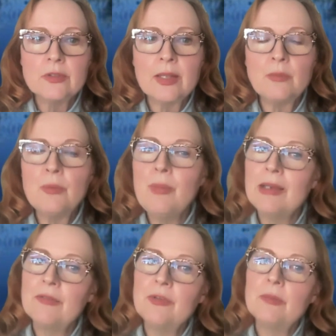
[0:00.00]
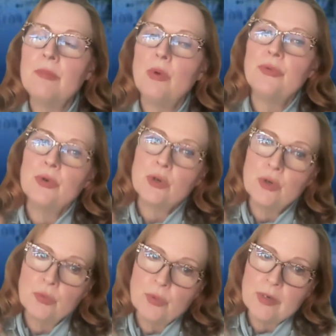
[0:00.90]
that will benefit both your
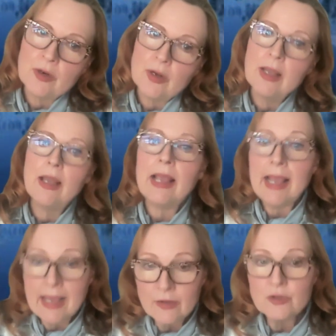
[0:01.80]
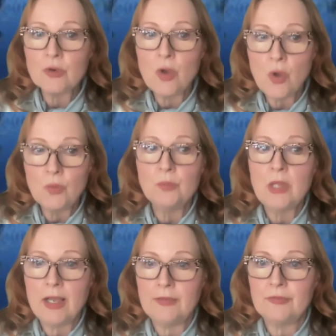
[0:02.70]
career and your home
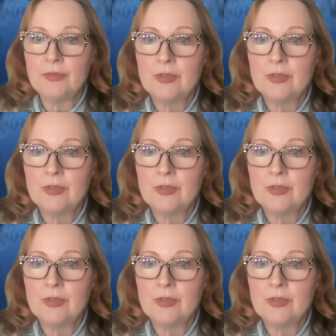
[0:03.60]
life.